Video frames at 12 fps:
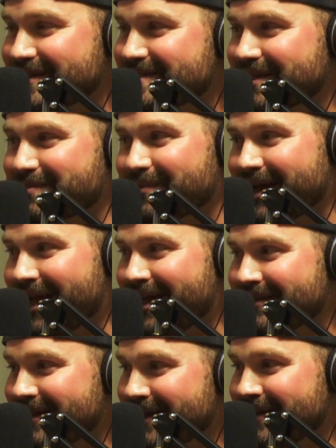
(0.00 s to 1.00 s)
But it's like,
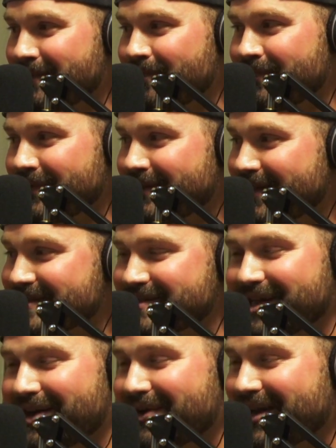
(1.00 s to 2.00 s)
man, like that's
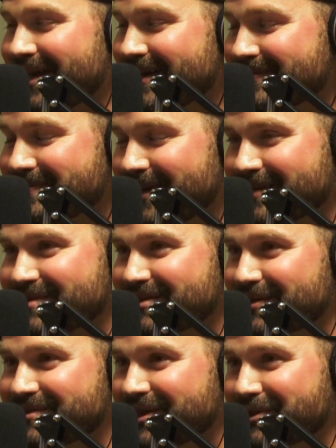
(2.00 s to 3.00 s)
just how I am. I'm
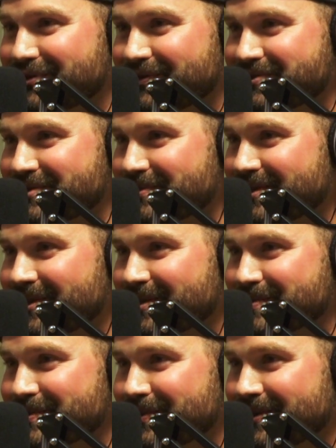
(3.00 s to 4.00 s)
so tunnel vision when it comes to